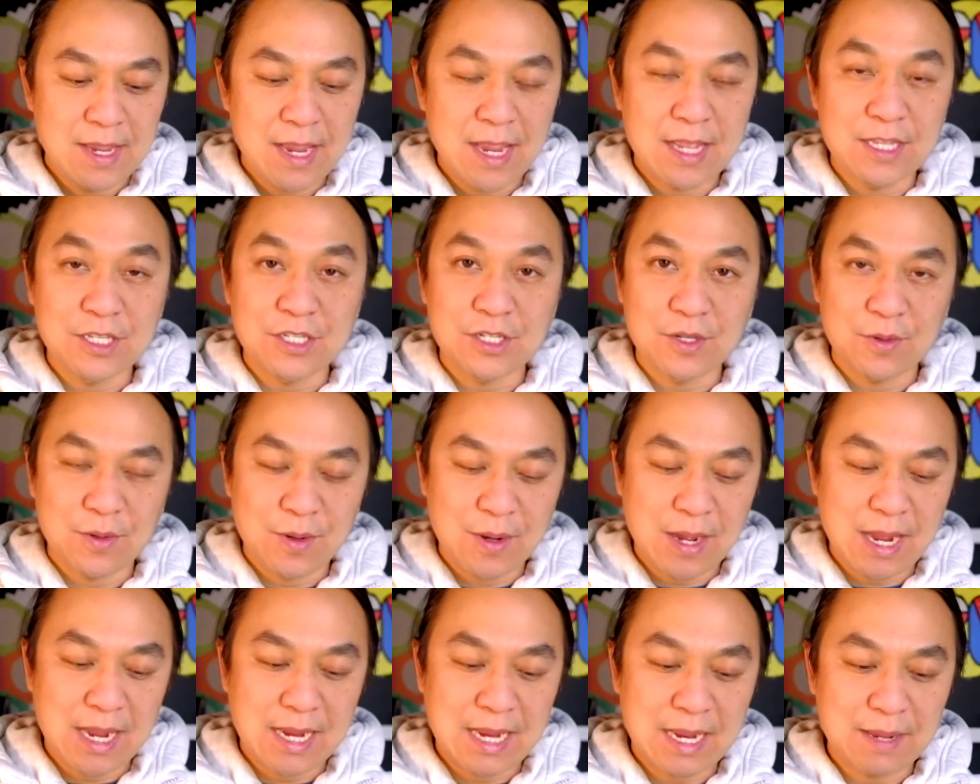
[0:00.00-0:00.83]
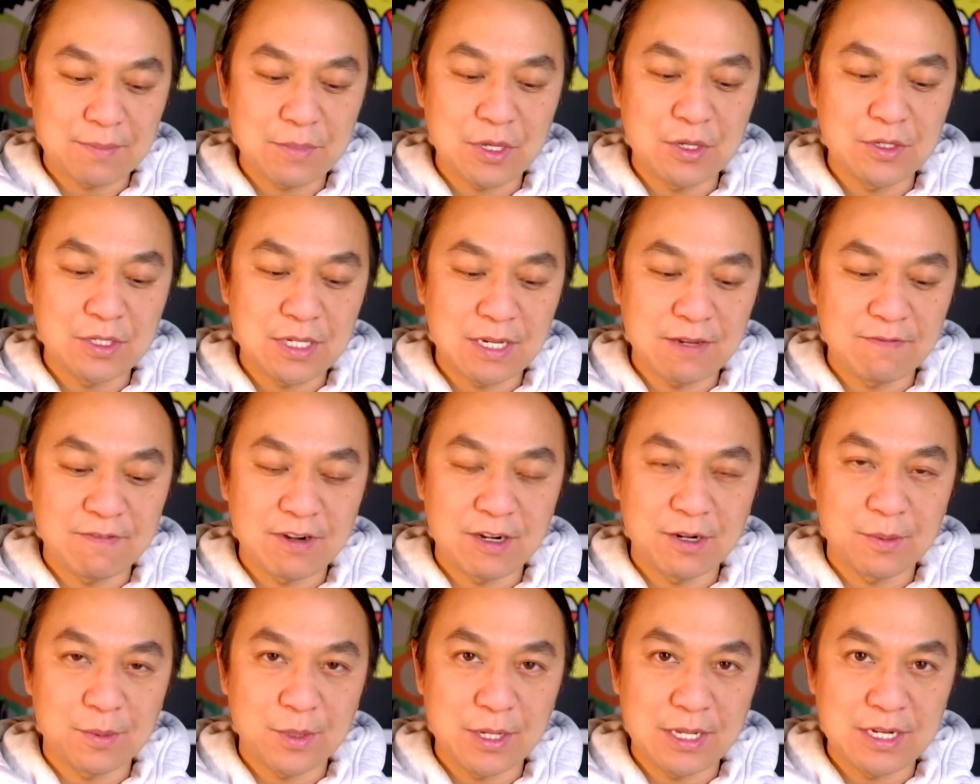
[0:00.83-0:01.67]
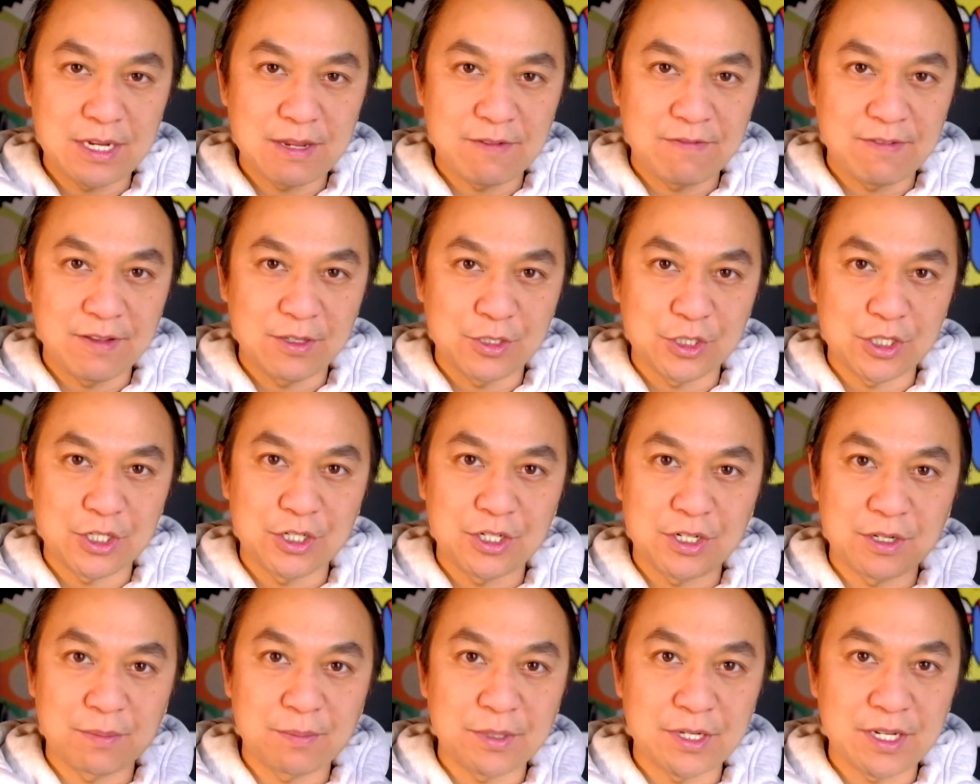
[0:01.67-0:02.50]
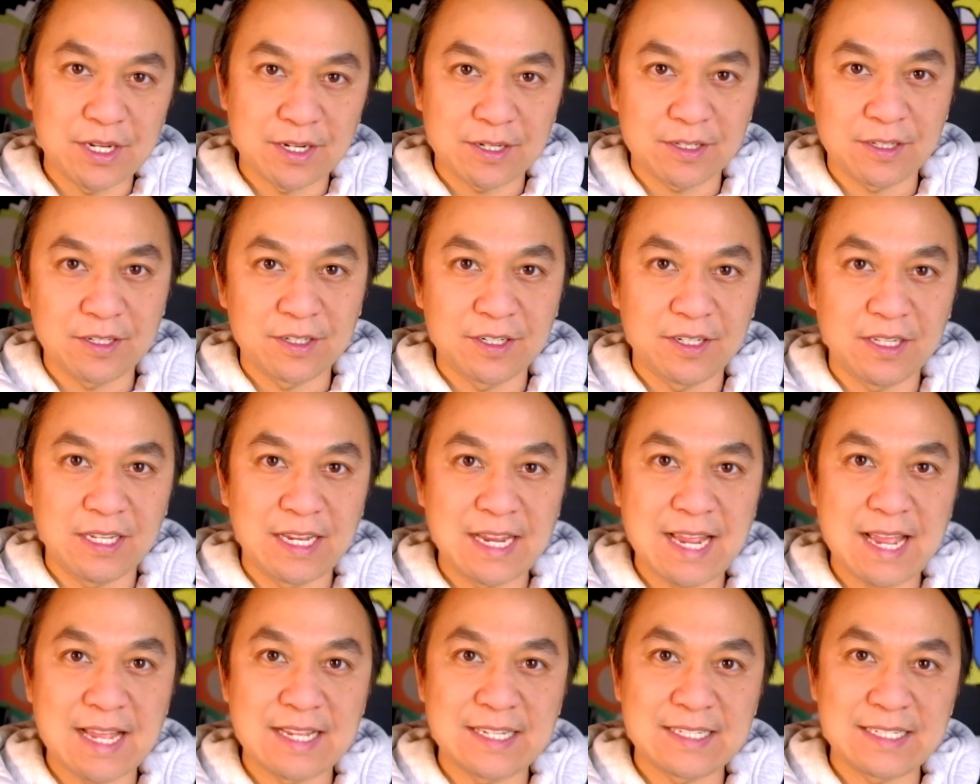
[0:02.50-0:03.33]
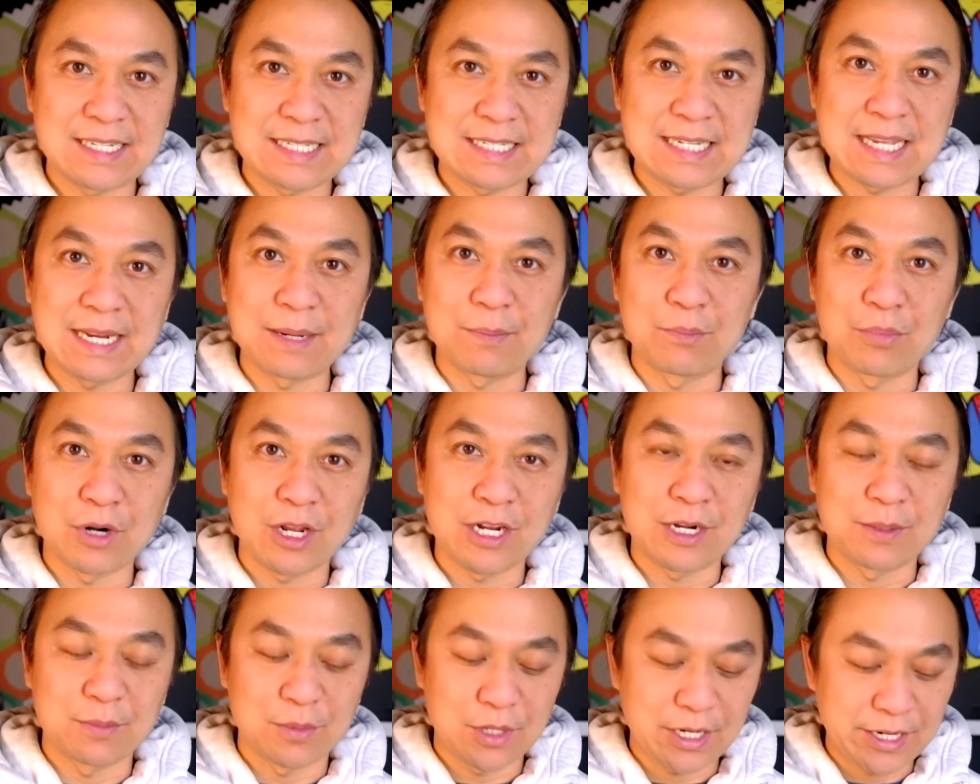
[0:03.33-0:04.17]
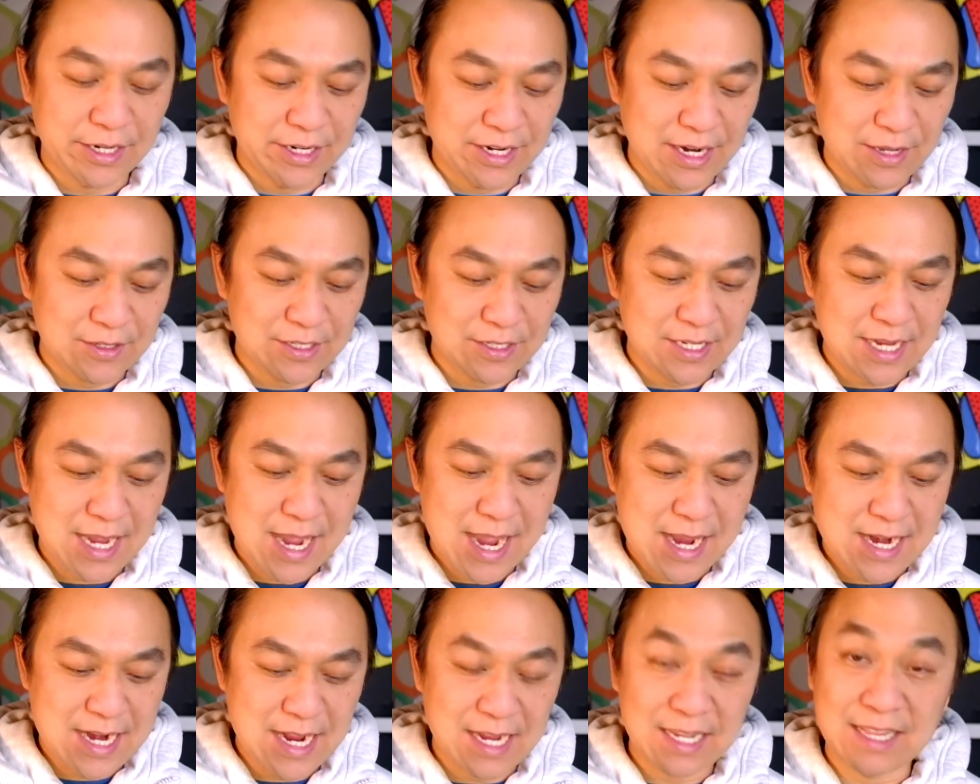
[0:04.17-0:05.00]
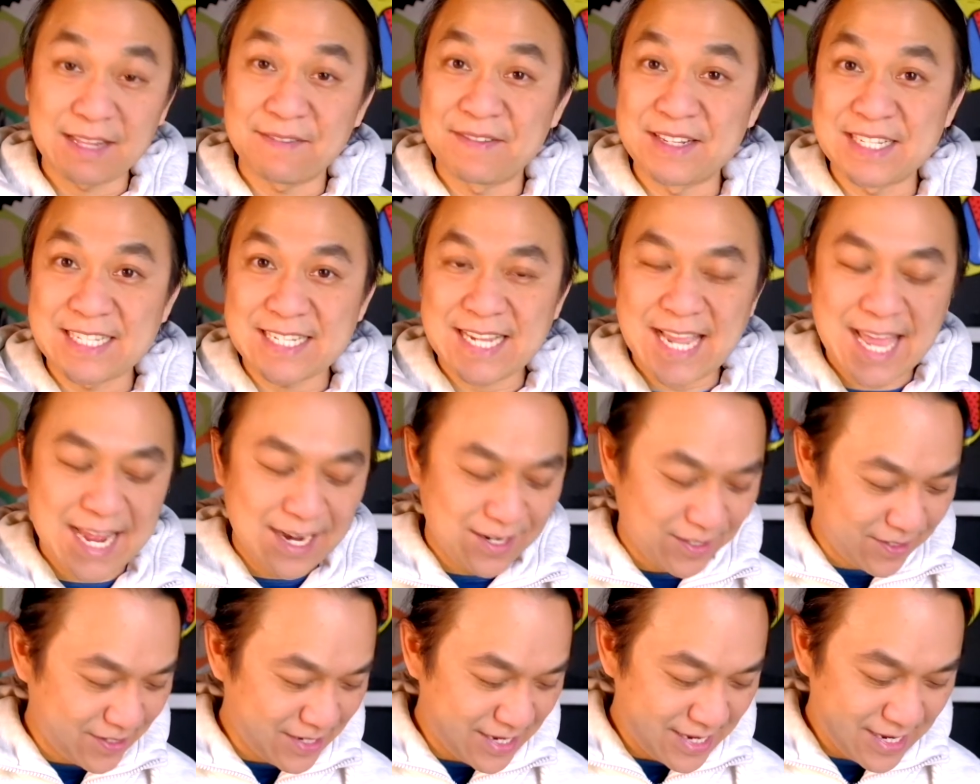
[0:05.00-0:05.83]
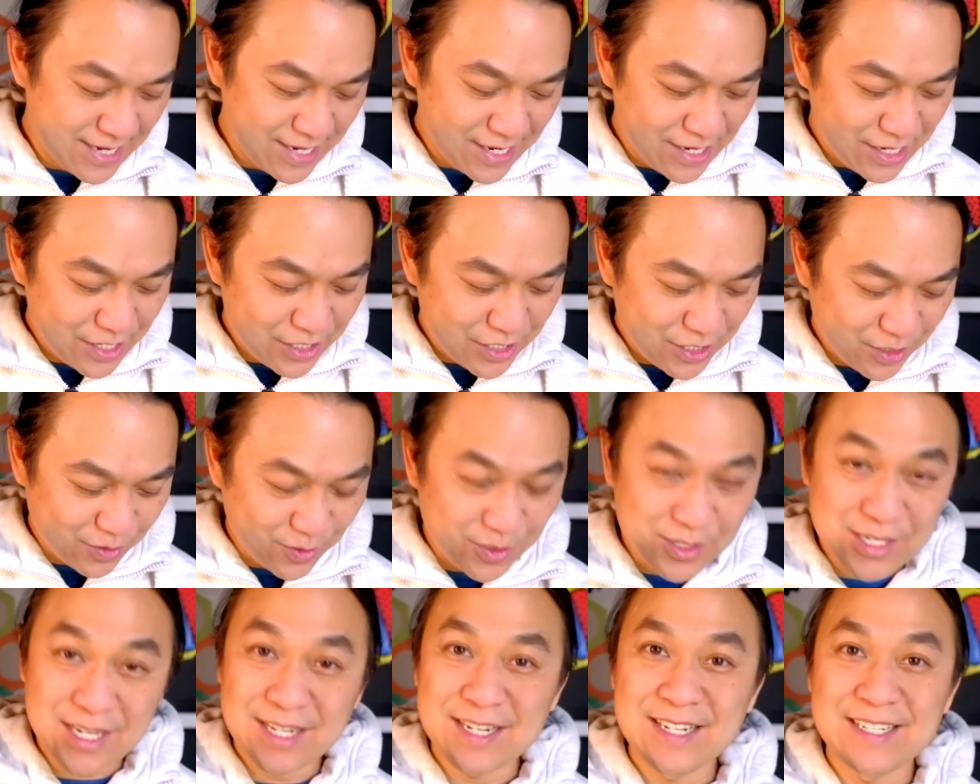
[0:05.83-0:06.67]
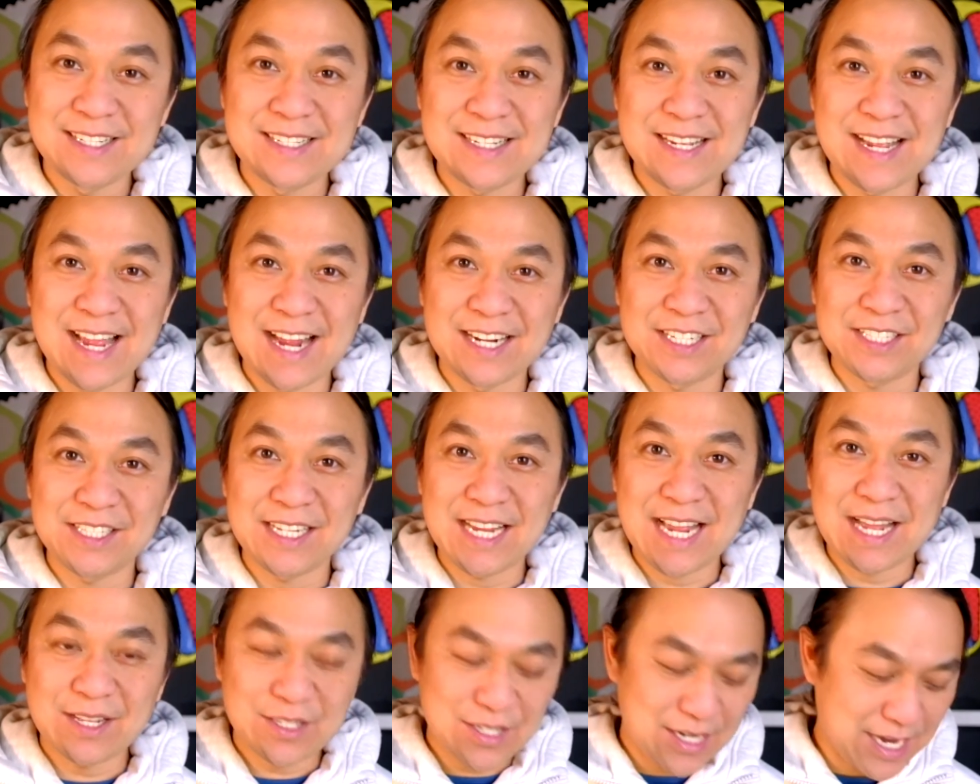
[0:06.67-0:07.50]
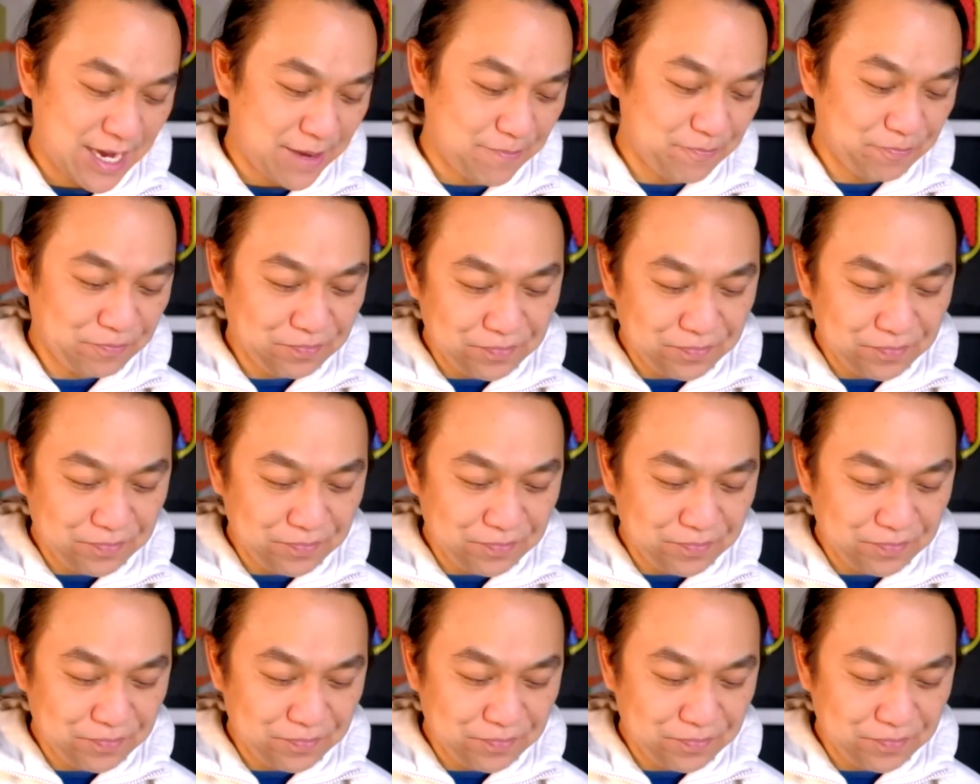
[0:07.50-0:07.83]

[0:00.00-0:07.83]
And so I am using a variable ND filter, particularly as it's getting brighter and brighter outside. I live in Seattle, so sun is actually out today.